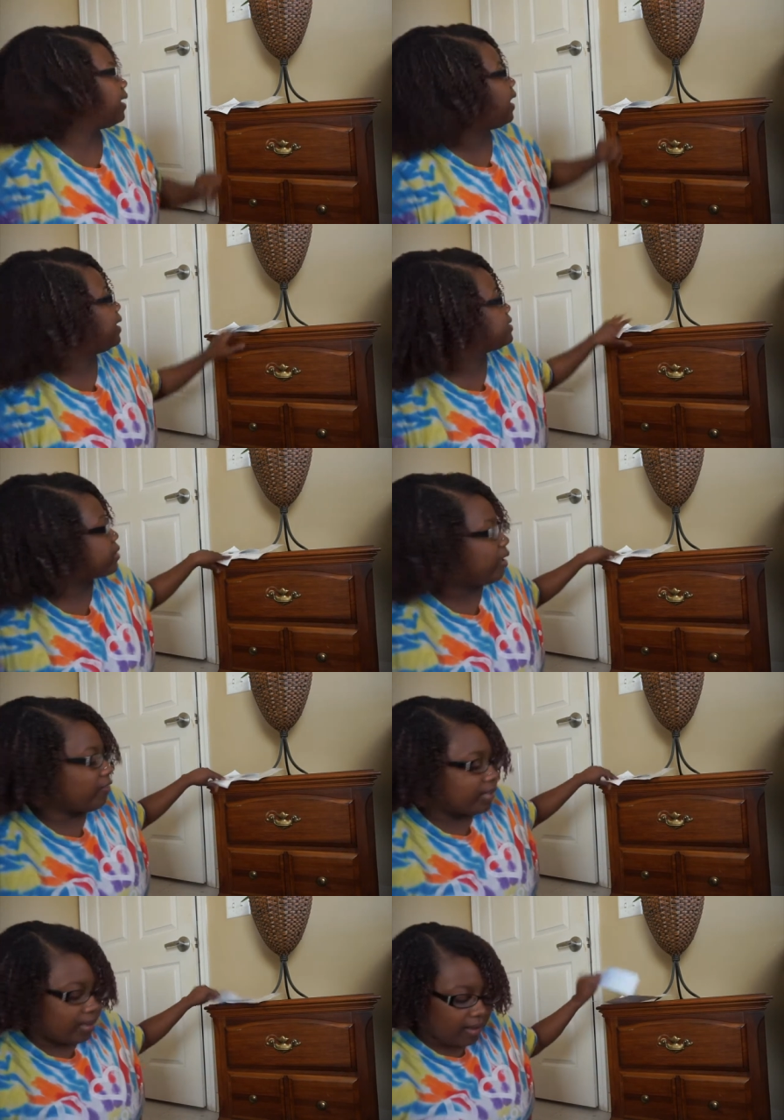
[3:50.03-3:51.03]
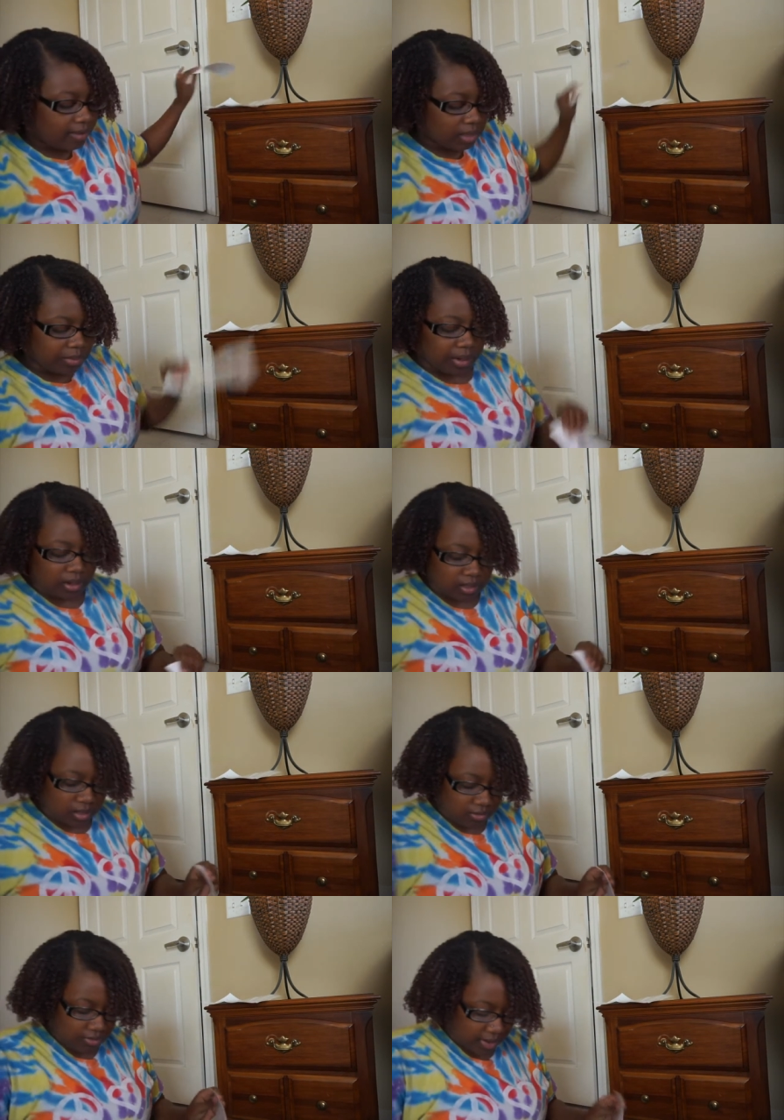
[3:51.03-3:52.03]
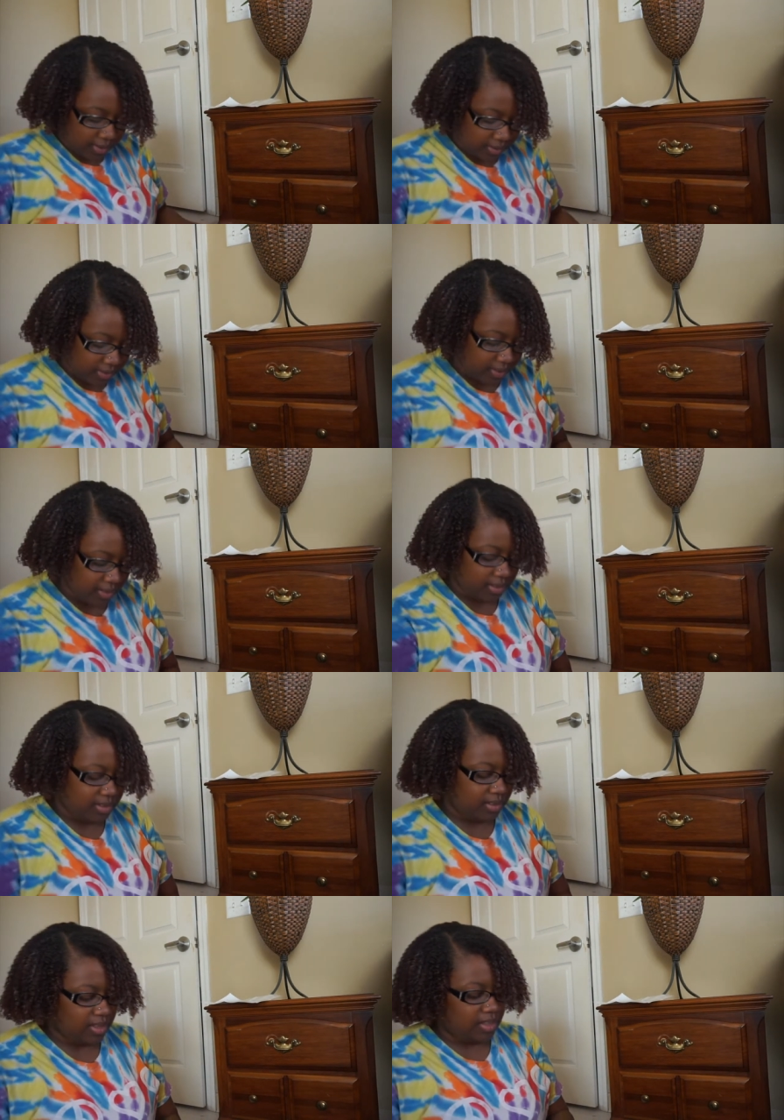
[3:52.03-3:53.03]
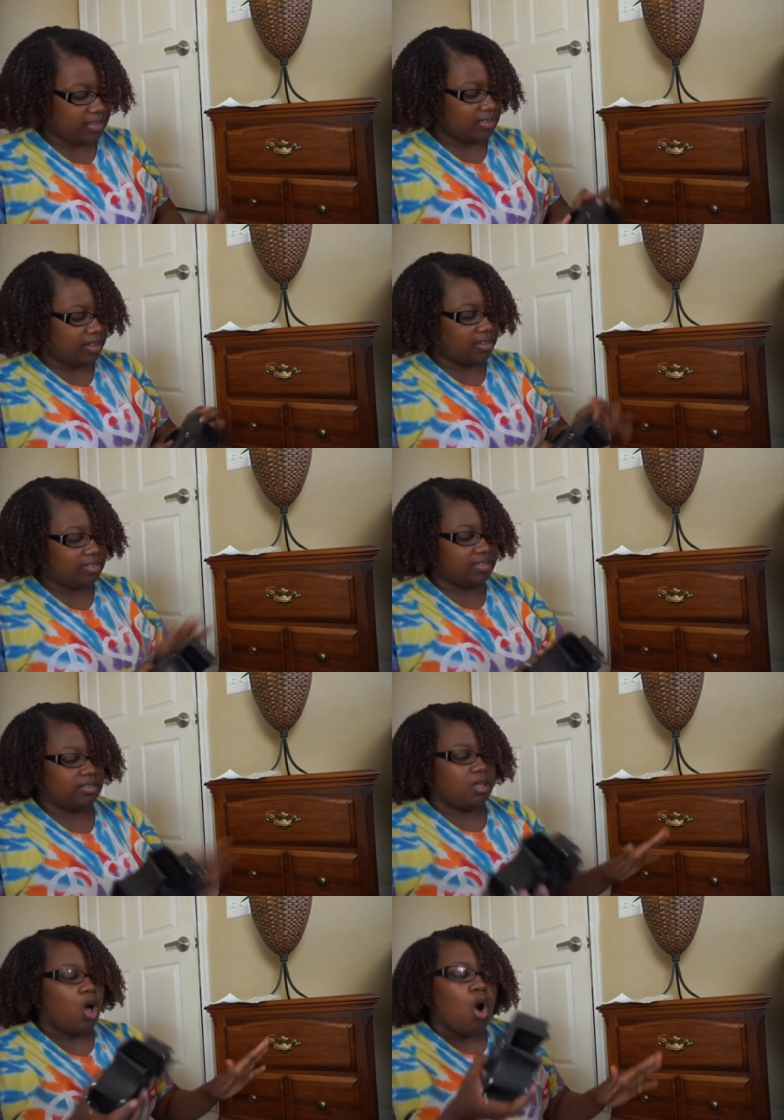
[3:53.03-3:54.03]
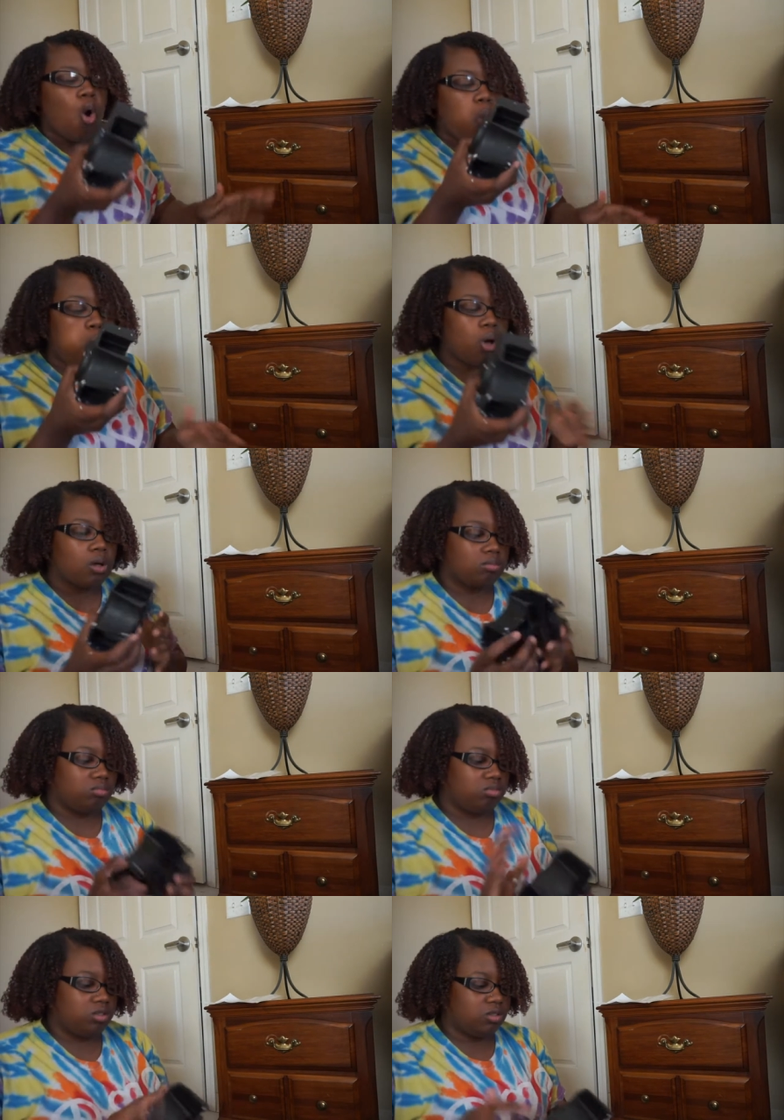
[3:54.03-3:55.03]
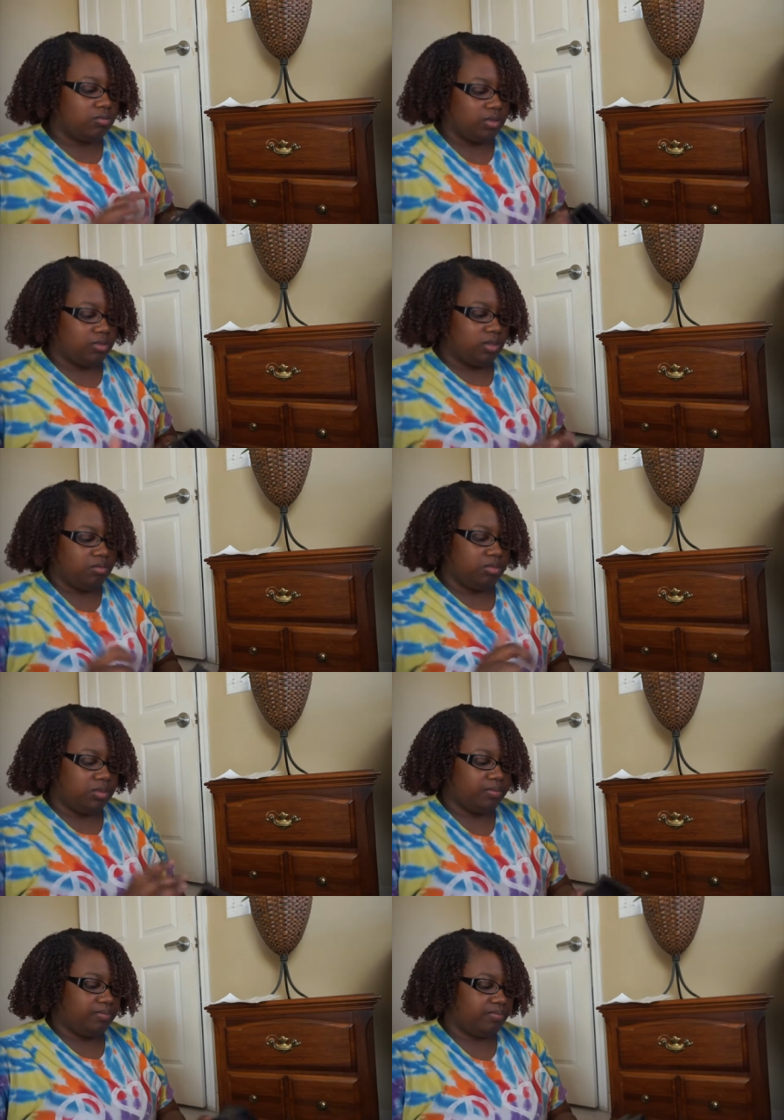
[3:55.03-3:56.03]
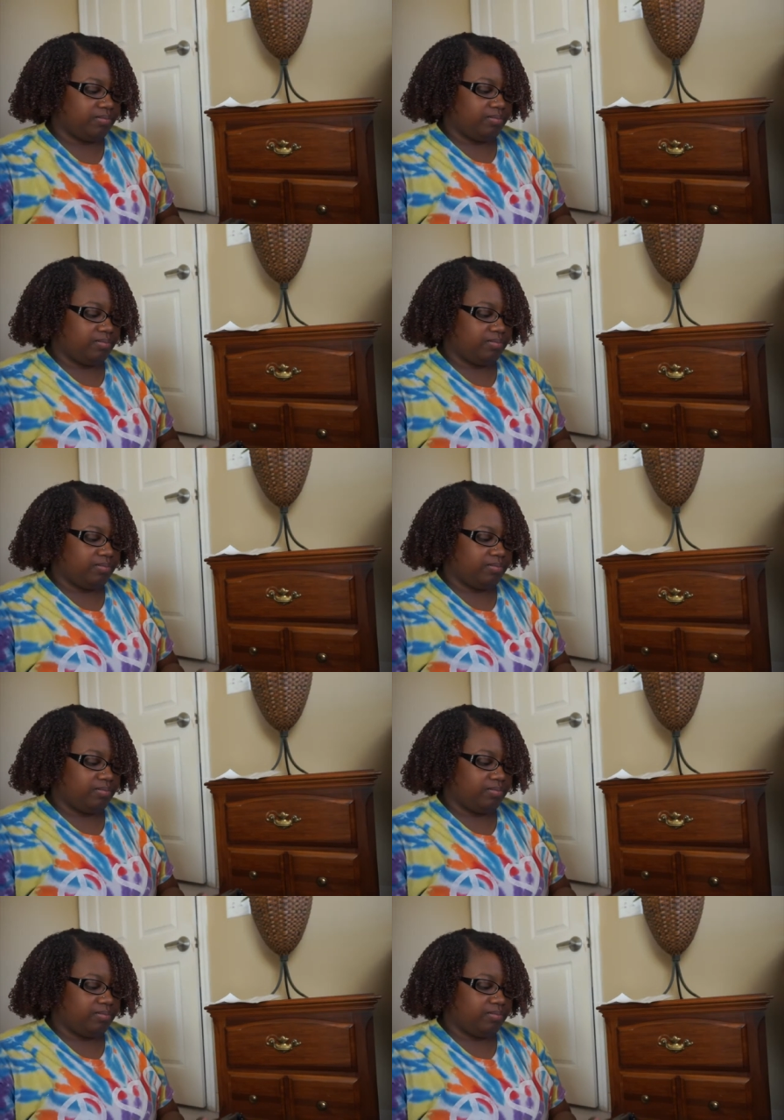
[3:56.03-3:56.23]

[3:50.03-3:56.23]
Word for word: got everything out the box finally, and it has all this stuff on it.